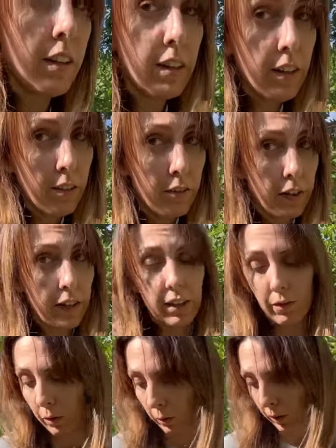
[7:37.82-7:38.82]
get a fan
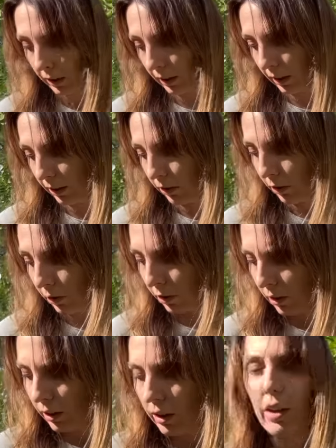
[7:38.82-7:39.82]
if we really needed to.
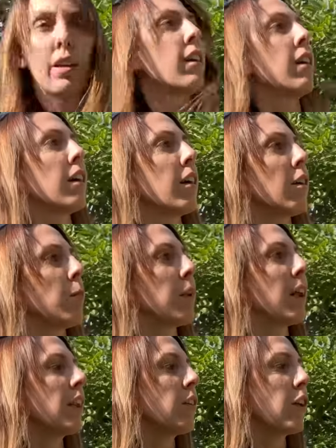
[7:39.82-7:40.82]
But
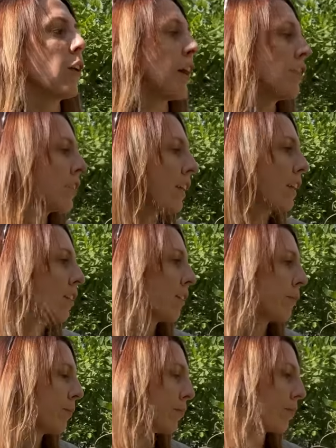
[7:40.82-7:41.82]
I don't know. I just like,
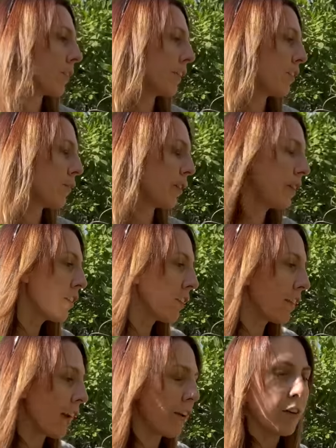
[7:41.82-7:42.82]
it's very just
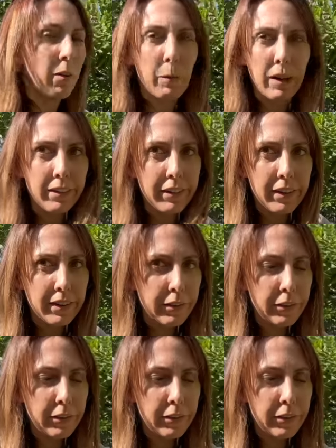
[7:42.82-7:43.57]
like, I don't know, meditative.